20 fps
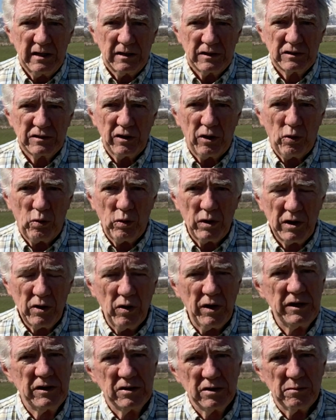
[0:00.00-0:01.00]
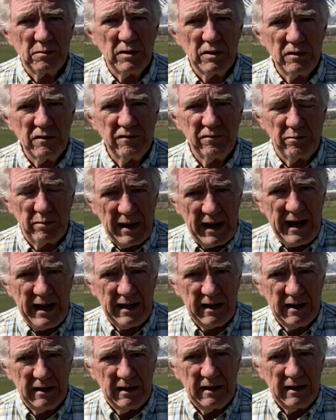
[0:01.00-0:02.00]
So we're going to move
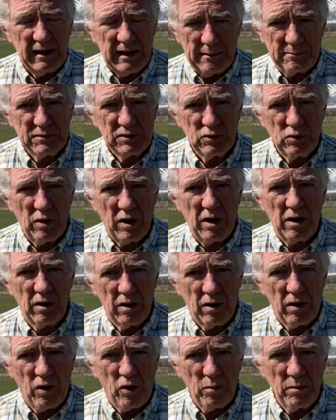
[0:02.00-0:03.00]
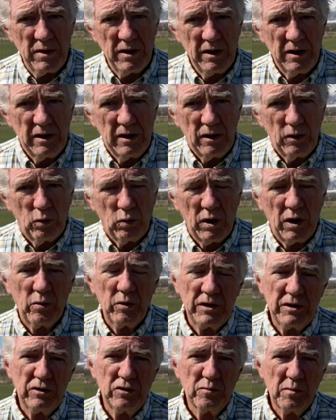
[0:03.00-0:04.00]
back up to our home where
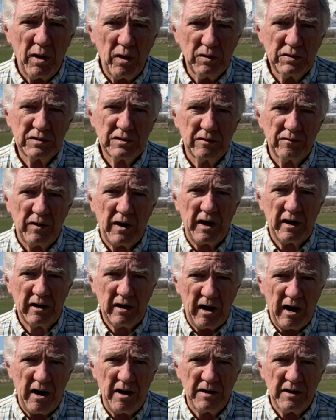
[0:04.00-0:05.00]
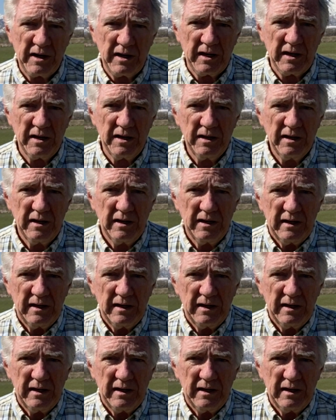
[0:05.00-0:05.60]
we do most of our gardening